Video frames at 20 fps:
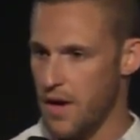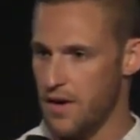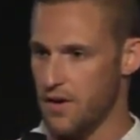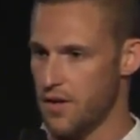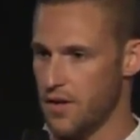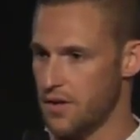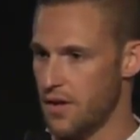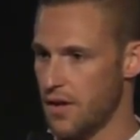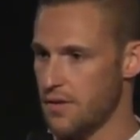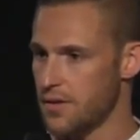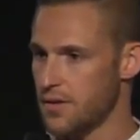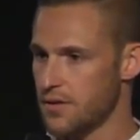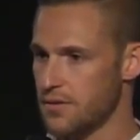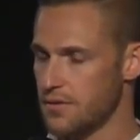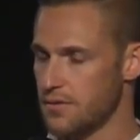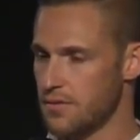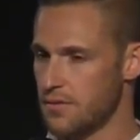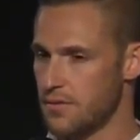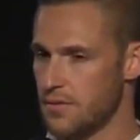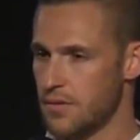way or another.
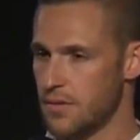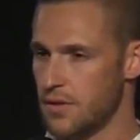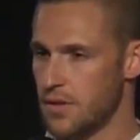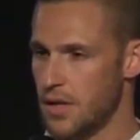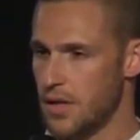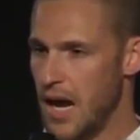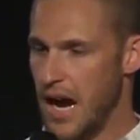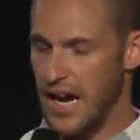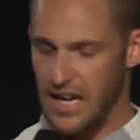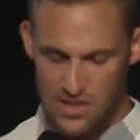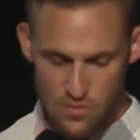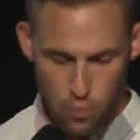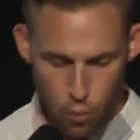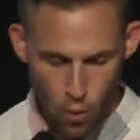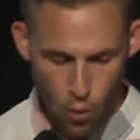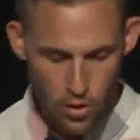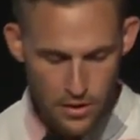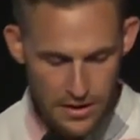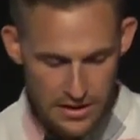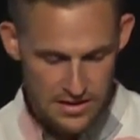And he's
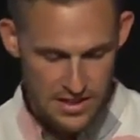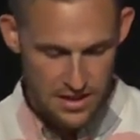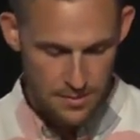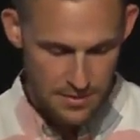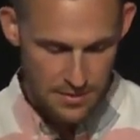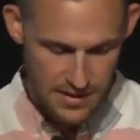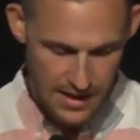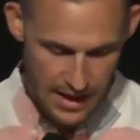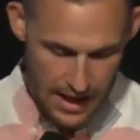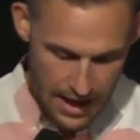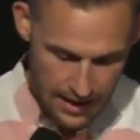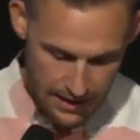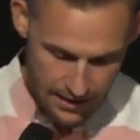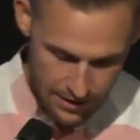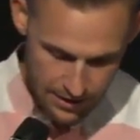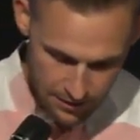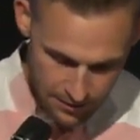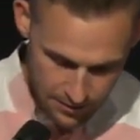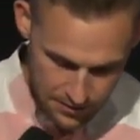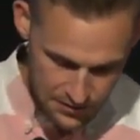warning Timothy hey,
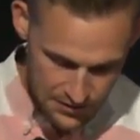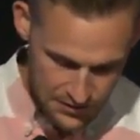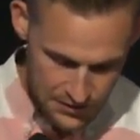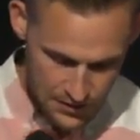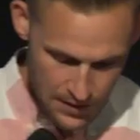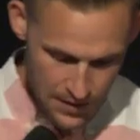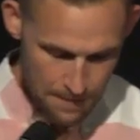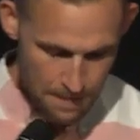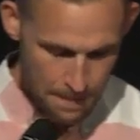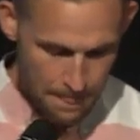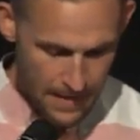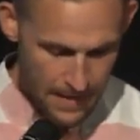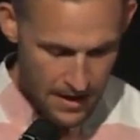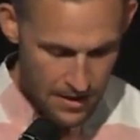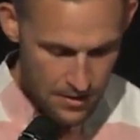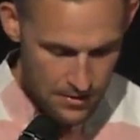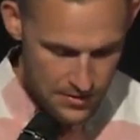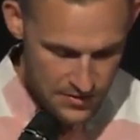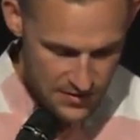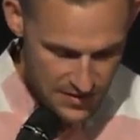here's
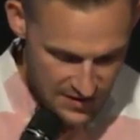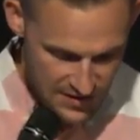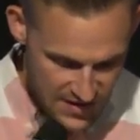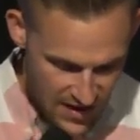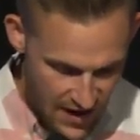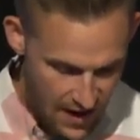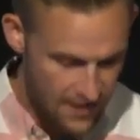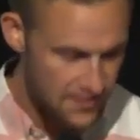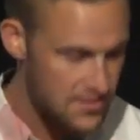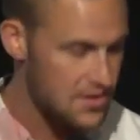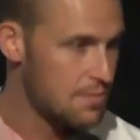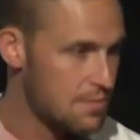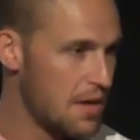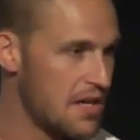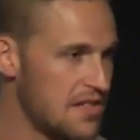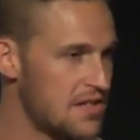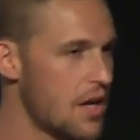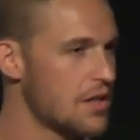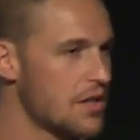Here's the test. But he's